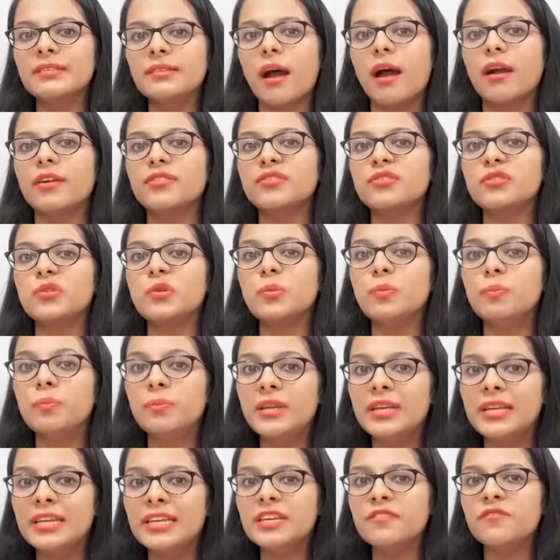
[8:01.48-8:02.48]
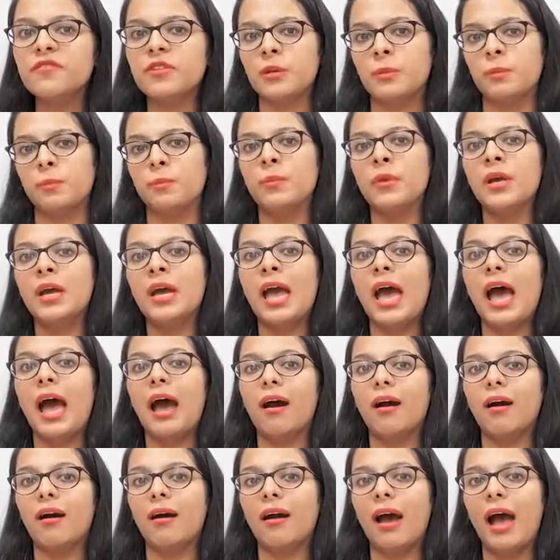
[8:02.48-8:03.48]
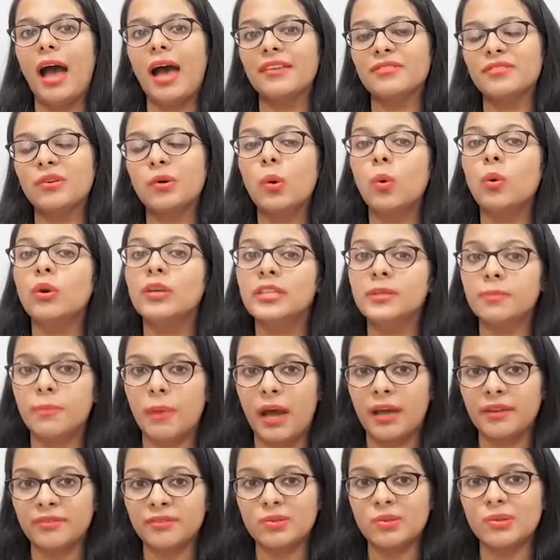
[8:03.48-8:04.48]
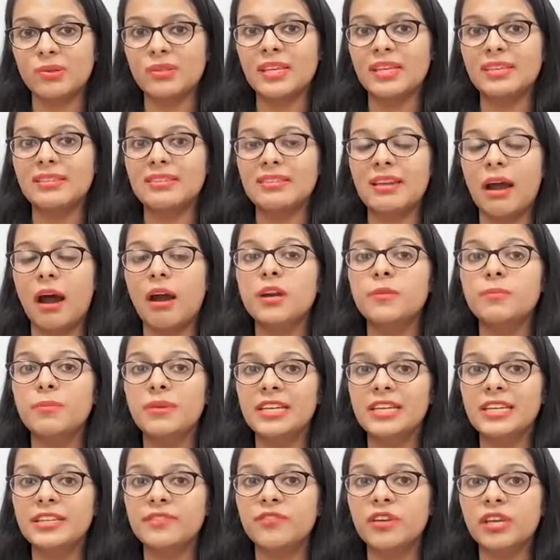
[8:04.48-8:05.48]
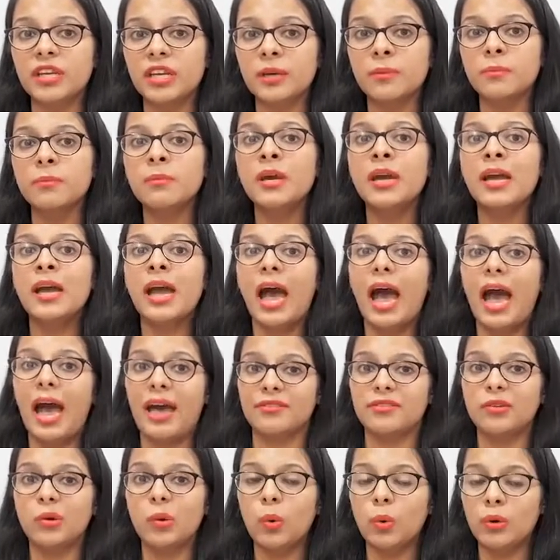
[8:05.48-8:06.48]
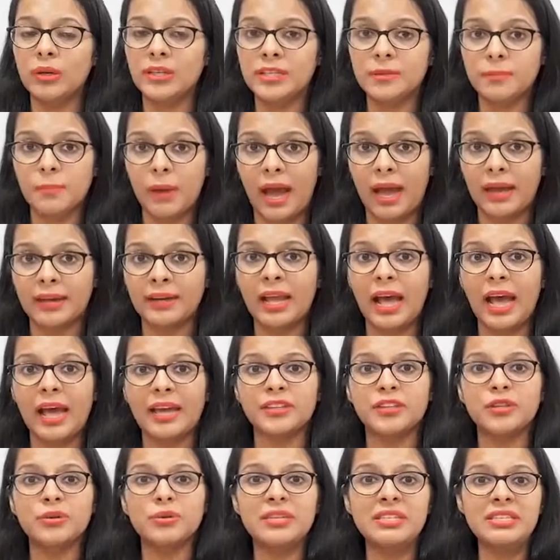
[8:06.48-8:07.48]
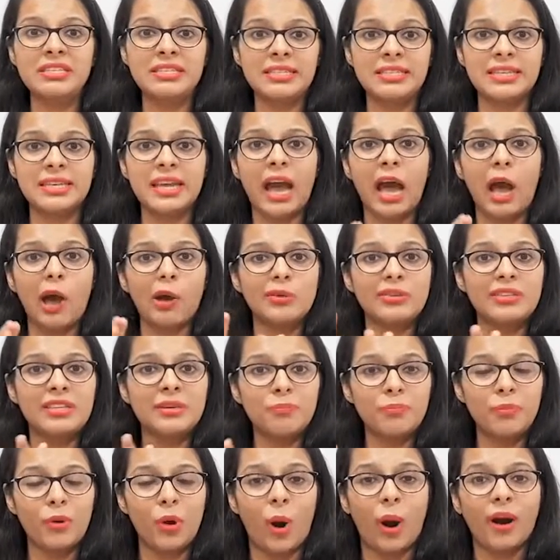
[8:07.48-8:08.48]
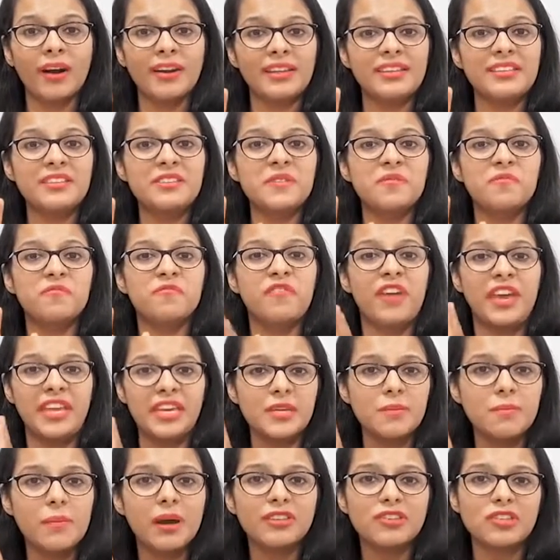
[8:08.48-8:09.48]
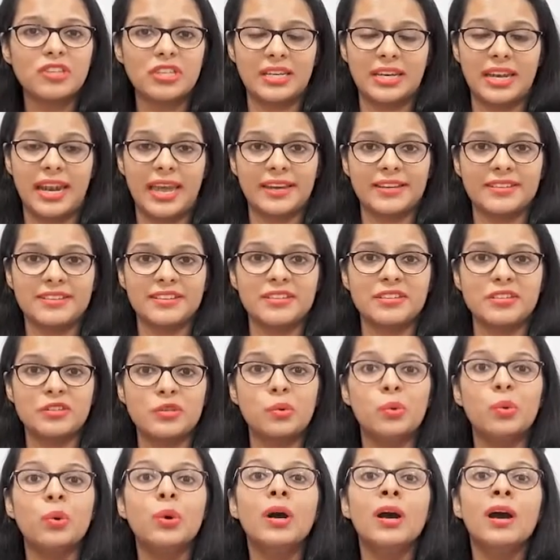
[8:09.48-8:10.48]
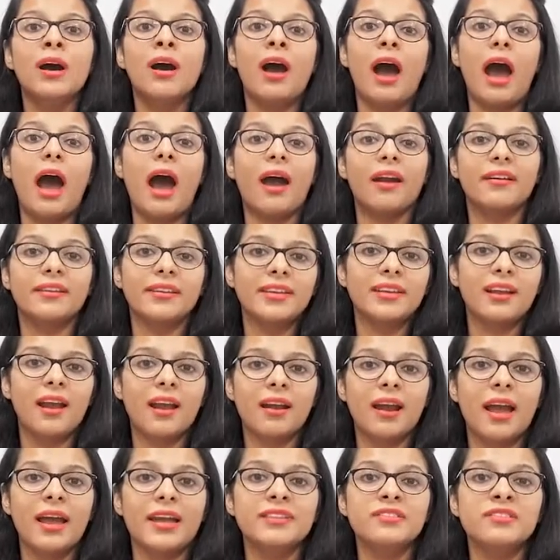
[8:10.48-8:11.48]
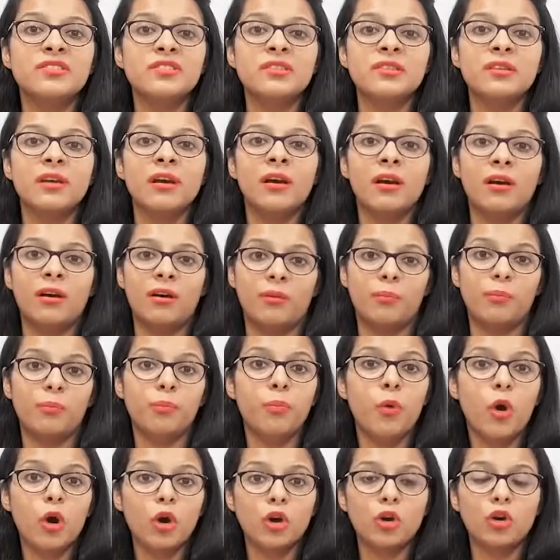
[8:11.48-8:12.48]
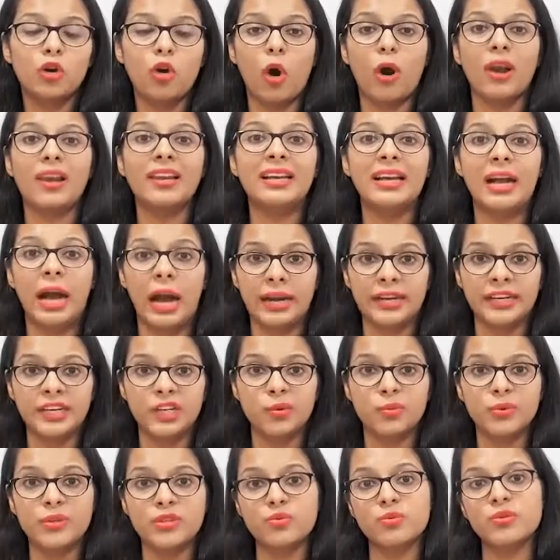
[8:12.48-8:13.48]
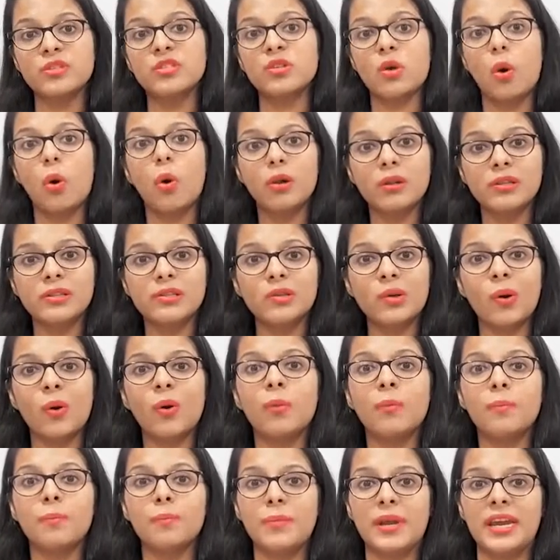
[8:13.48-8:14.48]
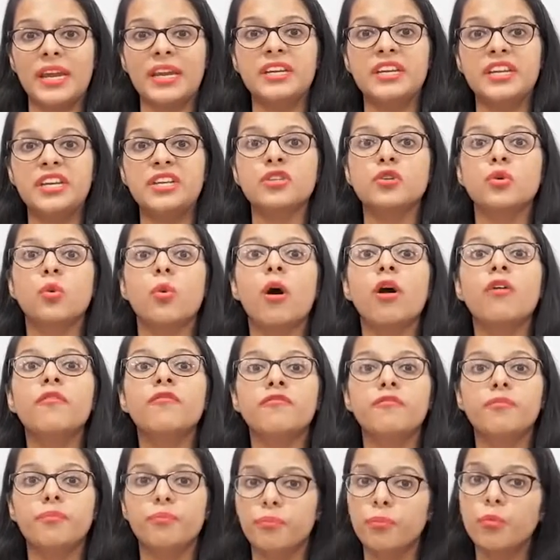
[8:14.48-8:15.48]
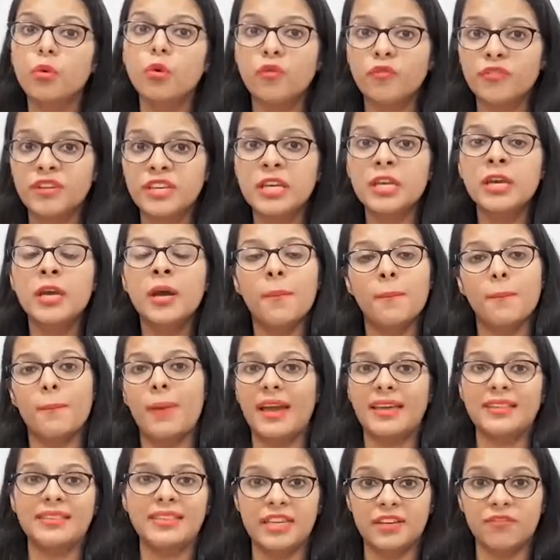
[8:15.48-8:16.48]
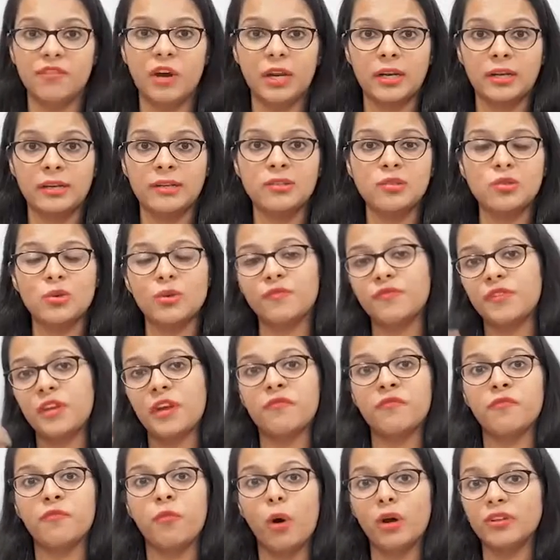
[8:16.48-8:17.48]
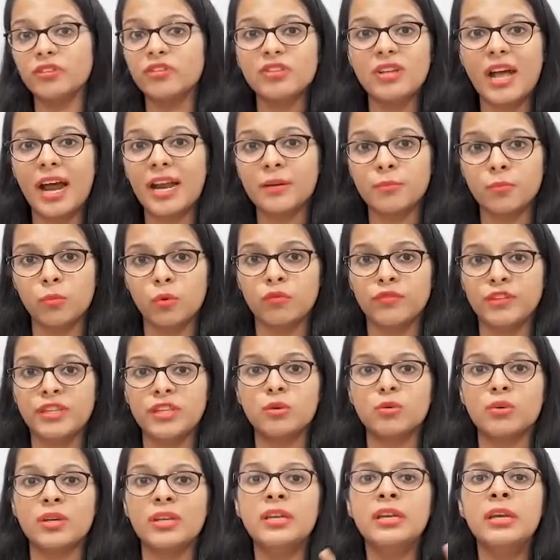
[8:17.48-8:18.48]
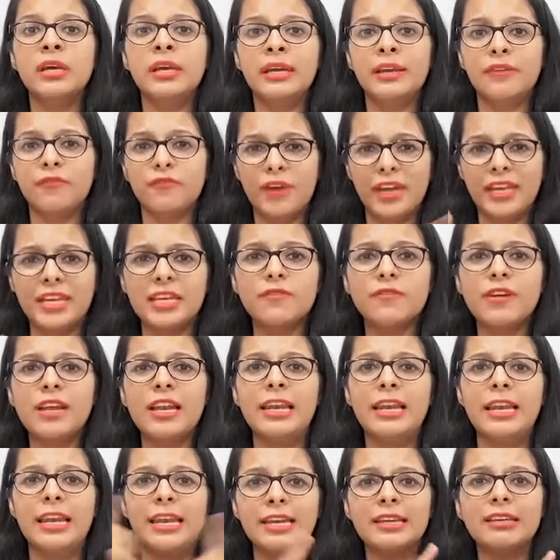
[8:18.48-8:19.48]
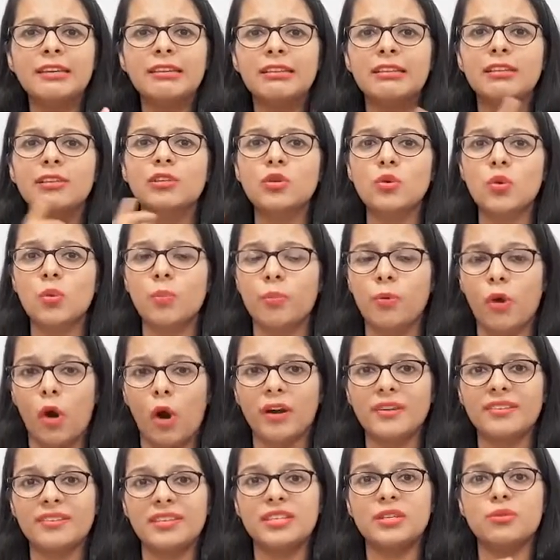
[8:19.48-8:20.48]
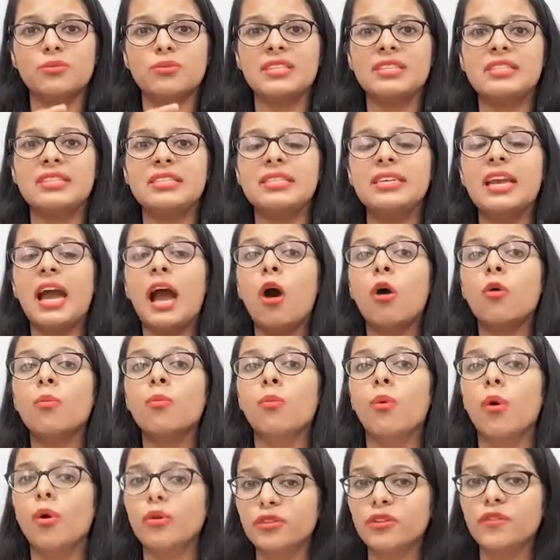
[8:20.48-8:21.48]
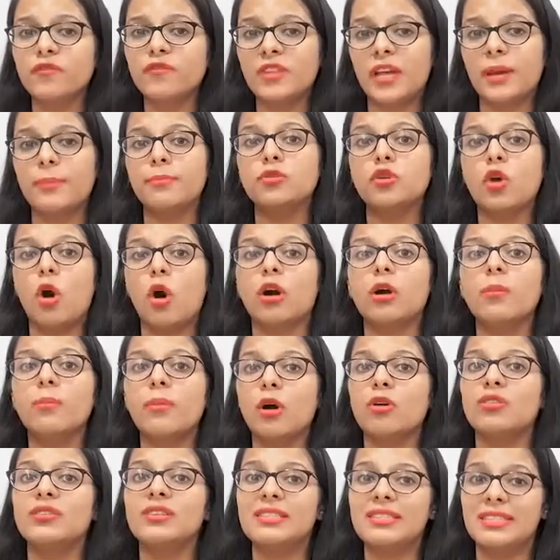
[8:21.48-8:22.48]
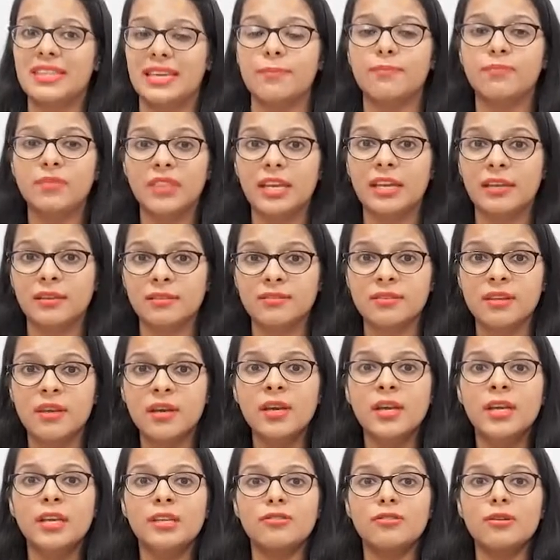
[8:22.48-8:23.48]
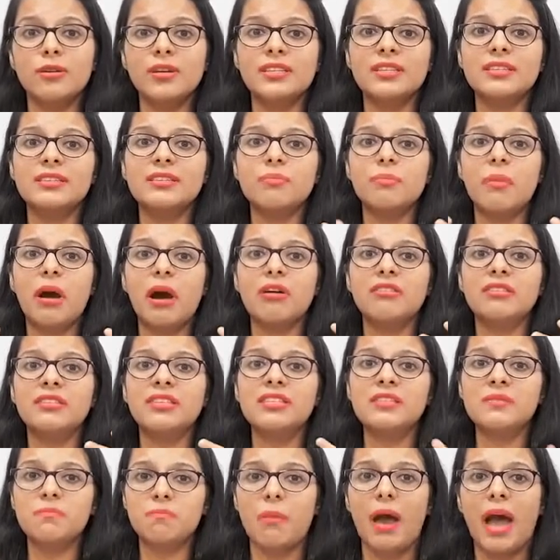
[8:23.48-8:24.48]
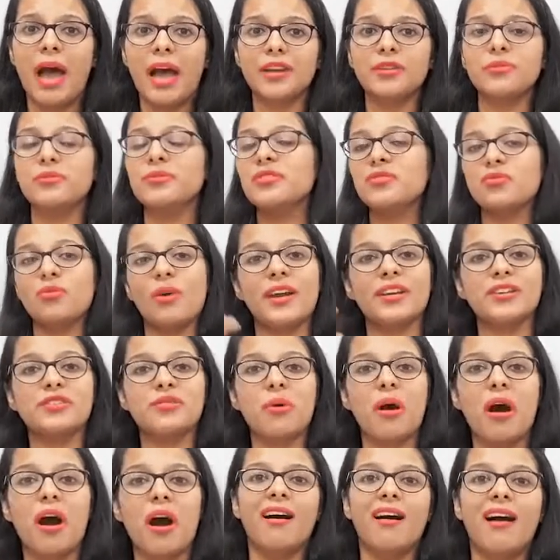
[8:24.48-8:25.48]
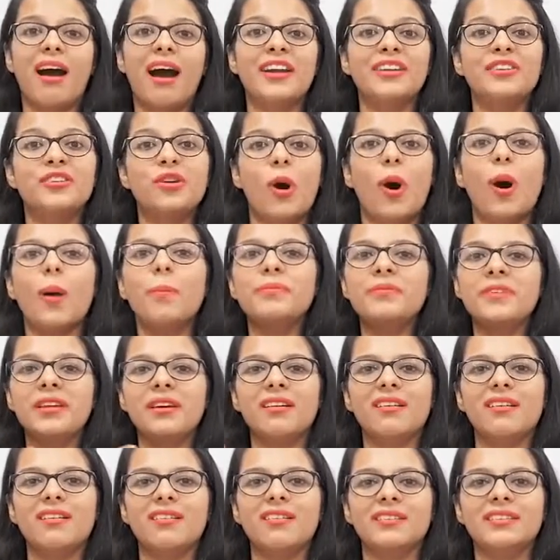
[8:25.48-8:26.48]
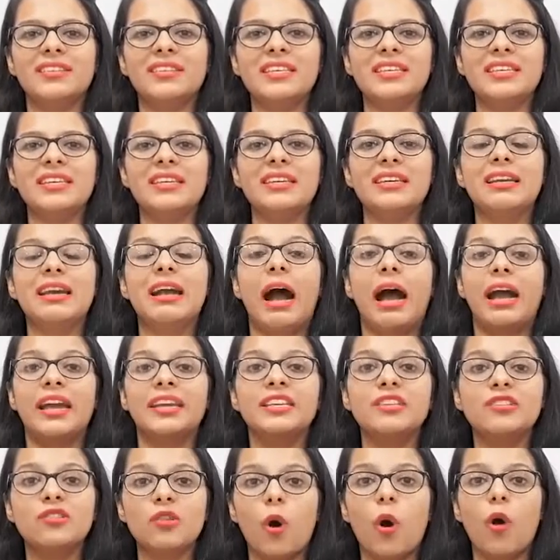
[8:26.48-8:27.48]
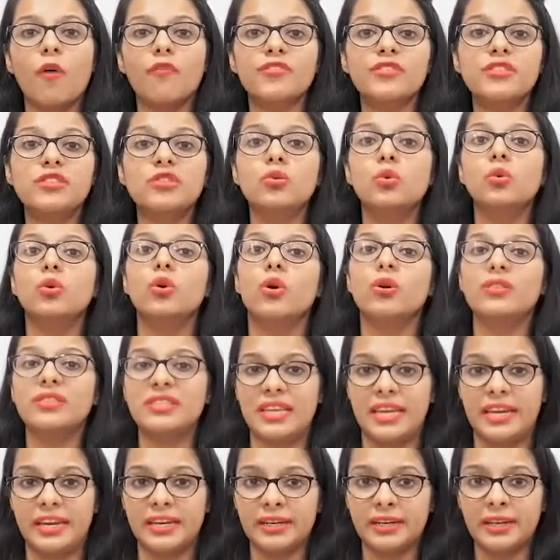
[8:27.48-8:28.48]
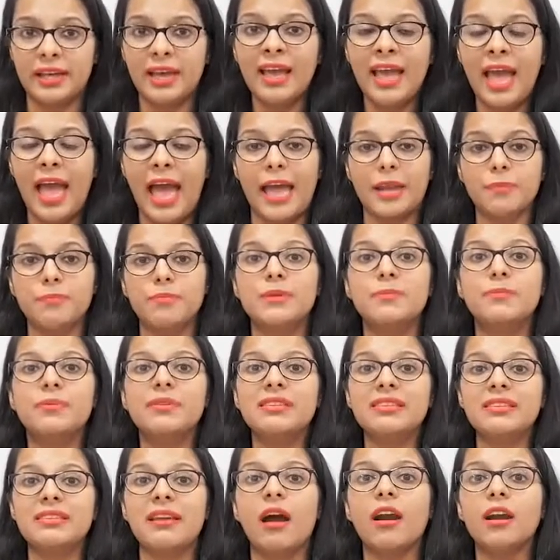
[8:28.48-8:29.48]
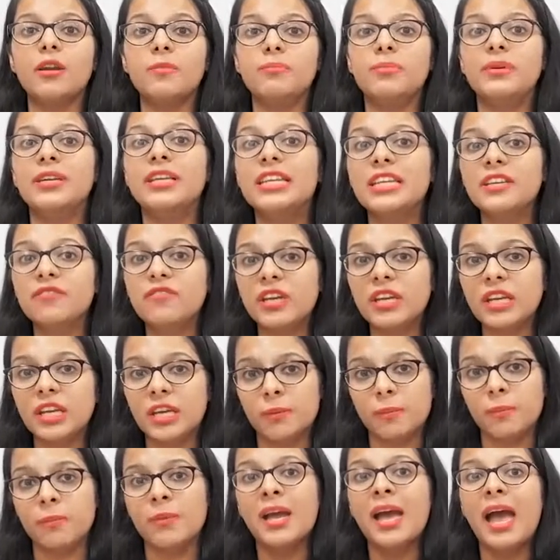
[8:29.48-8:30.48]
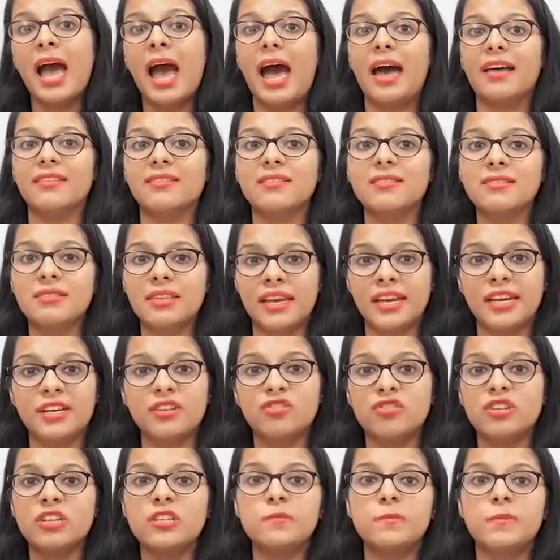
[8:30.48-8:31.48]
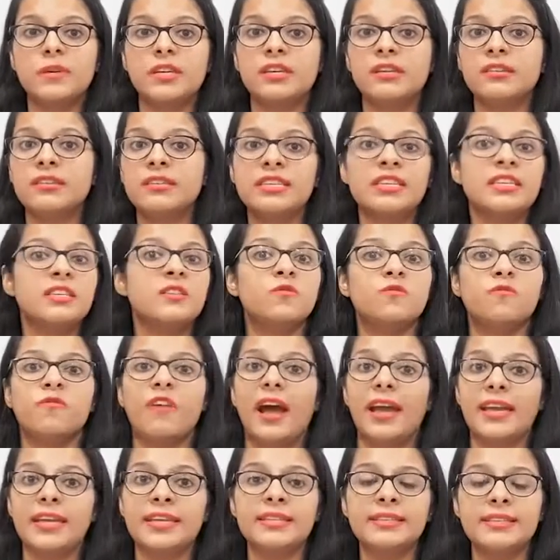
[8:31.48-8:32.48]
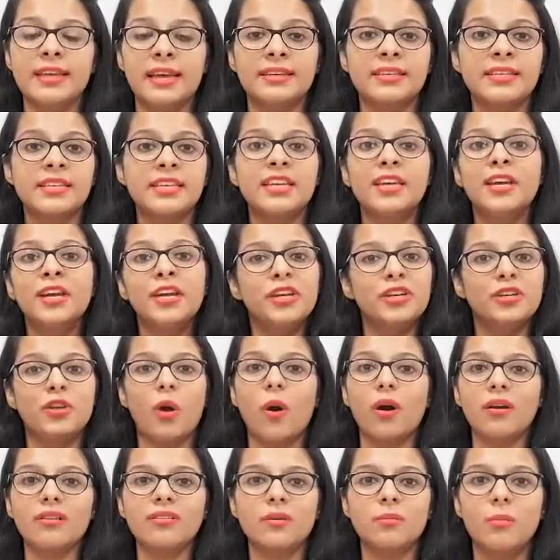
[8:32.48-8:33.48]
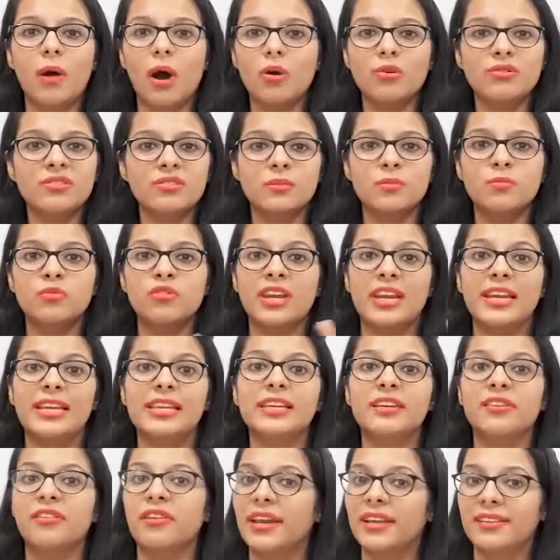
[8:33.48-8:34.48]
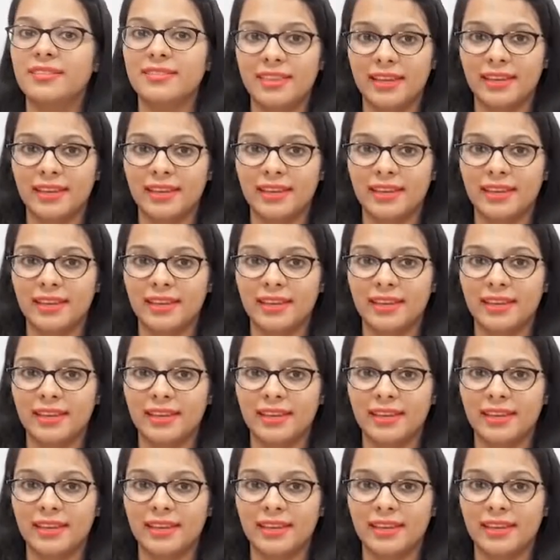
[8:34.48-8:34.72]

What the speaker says: starts to believe him as a holy man. So they start believing him as a holy man, and you can see how the plot is very much connected to R.K. Narayan's book called Guide, which was also made into a movie by Devanand. So if you have watched that movie, you can very well link the two plots and you can see how both of them talk about the same things. So it is about this man who is trying to adopt the guise of a pseudo saint, and people start believing him as a saint just because he is wise and he talks about some really great